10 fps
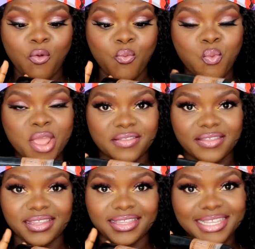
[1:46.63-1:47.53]
with
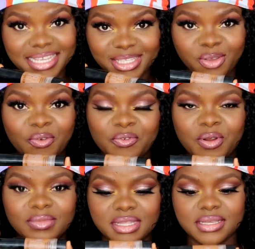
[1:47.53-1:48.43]
this or
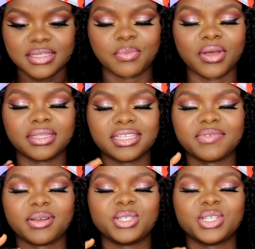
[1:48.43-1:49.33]
from this, but this
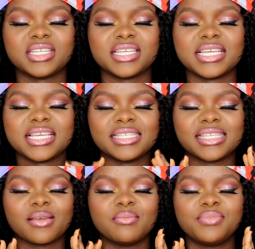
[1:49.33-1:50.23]
foundation is
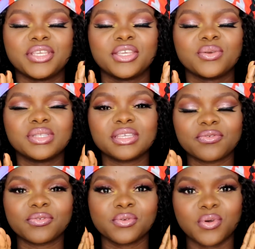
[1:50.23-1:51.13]

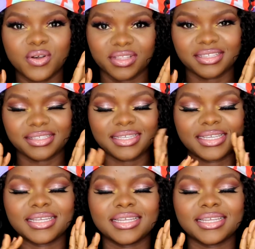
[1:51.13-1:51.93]
beautiful on the skin.